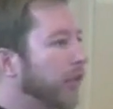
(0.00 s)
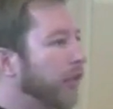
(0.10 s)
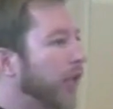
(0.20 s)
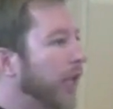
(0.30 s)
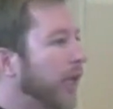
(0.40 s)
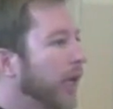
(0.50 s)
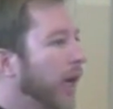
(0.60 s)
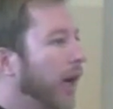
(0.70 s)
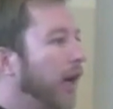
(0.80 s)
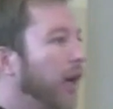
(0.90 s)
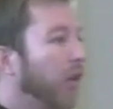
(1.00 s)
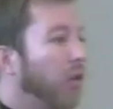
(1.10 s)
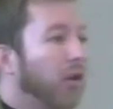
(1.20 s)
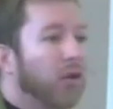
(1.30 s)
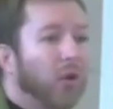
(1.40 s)
briefly,
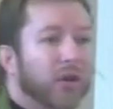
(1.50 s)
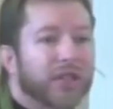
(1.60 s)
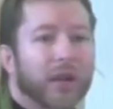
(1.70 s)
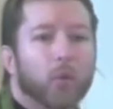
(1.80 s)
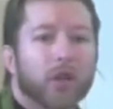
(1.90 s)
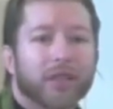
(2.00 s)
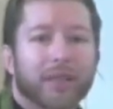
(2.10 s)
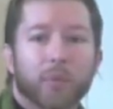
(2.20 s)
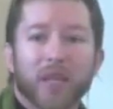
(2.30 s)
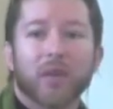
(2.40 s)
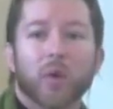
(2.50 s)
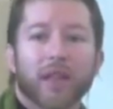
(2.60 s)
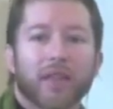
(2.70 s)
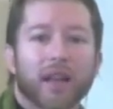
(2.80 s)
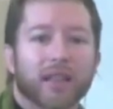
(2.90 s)
or someone to be
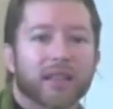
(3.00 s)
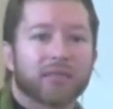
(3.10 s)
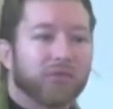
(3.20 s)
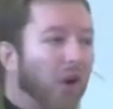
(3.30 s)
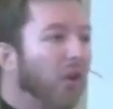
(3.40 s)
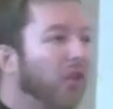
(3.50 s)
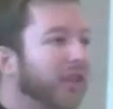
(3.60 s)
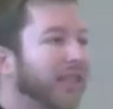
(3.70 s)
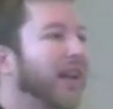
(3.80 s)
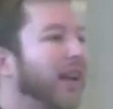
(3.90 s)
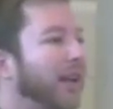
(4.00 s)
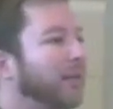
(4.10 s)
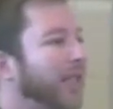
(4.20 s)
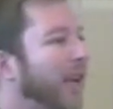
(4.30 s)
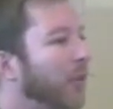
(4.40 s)
with us all the
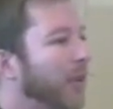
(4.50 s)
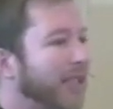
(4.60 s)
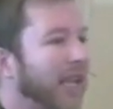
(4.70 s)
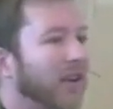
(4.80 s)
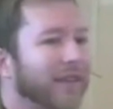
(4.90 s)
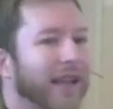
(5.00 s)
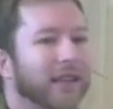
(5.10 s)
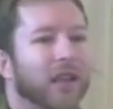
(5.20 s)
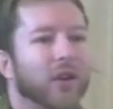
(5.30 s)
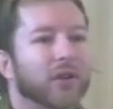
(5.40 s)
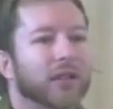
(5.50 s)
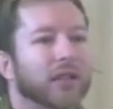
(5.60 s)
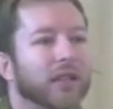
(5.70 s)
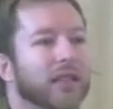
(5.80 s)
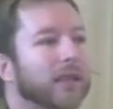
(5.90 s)
time to help us carry that load.
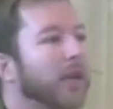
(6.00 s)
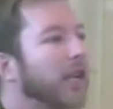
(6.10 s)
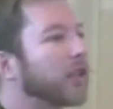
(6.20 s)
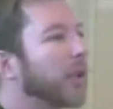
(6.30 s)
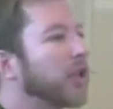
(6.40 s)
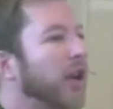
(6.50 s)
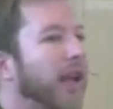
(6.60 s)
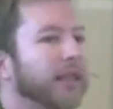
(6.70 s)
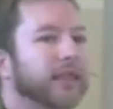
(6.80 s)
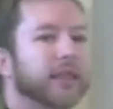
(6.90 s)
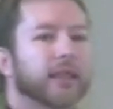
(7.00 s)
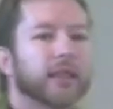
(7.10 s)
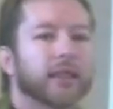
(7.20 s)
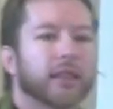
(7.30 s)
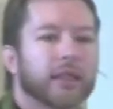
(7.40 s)
Somebody else, raise your hand.
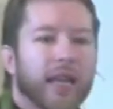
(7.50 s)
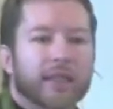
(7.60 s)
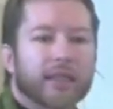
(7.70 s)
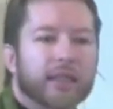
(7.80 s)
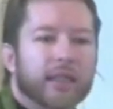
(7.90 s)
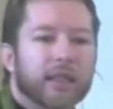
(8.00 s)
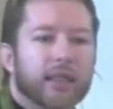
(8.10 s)
Yes?